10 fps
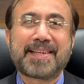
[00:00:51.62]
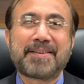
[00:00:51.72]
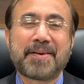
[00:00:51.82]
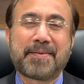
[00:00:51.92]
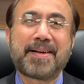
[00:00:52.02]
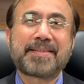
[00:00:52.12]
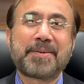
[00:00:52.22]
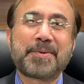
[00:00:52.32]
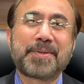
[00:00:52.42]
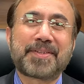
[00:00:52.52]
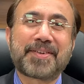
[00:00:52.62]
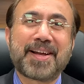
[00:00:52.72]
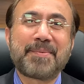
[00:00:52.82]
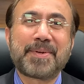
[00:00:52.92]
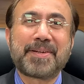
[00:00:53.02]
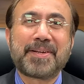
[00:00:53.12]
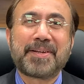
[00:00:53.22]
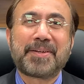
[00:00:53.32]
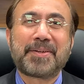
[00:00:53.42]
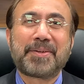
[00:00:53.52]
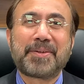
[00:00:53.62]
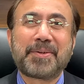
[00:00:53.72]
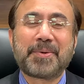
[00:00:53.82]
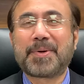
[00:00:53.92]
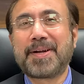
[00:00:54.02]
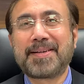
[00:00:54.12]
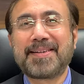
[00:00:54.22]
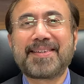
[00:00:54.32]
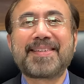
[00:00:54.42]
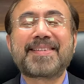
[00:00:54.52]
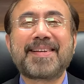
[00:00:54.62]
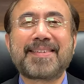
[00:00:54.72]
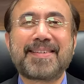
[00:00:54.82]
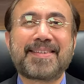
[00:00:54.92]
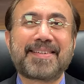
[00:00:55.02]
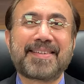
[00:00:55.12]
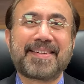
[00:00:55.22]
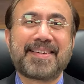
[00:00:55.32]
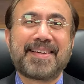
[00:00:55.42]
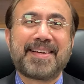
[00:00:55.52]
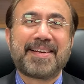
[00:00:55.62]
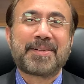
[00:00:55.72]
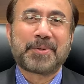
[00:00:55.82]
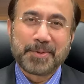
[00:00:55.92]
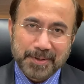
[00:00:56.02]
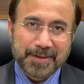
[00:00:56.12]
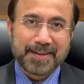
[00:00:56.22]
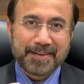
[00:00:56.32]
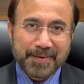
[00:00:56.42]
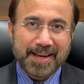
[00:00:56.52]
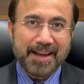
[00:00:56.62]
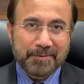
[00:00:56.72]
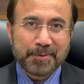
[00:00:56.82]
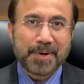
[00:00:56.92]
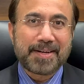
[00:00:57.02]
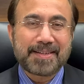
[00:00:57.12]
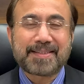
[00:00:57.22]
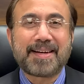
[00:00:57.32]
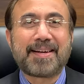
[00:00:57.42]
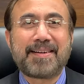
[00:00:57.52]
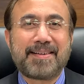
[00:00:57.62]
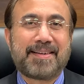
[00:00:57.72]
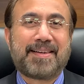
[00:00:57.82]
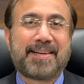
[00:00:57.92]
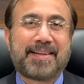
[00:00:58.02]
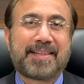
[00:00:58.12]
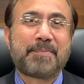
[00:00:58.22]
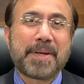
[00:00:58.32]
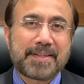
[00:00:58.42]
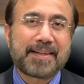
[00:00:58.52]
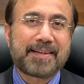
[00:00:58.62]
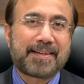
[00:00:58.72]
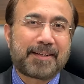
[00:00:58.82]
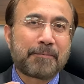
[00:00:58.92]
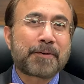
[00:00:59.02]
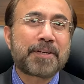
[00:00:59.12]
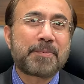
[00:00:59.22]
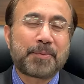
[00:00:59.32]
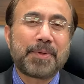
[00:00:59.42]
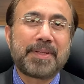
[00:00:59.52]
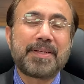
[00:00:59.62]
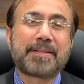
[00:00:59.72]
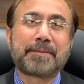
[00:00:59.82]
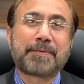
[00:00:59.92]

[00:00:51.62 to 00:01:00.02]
If I have asked you to describe it, you can't discuss it. So we have to understand the basic difference between these